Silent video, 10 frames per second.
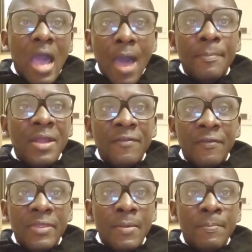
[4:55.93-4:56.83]
apply
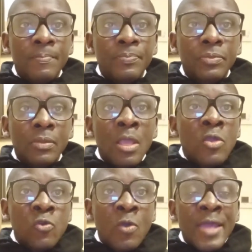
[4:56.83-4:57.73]
for them.
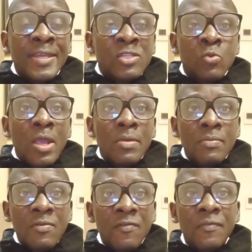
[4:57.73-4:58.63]
You can as well
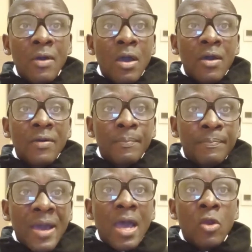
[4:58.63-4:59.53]
move
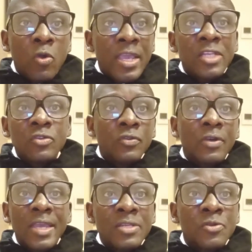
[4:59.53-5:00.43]
per
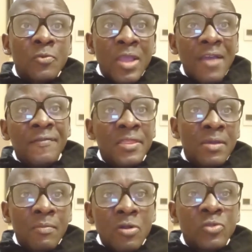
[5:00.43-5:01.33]
location. We have in
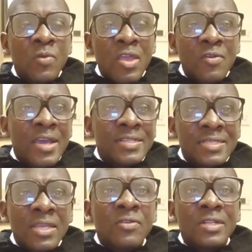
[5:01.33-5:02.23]
the malls where you can see
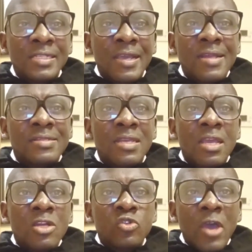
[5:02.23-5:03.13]
security guards.
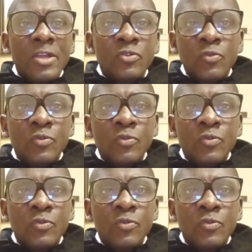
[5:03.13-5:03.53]
Try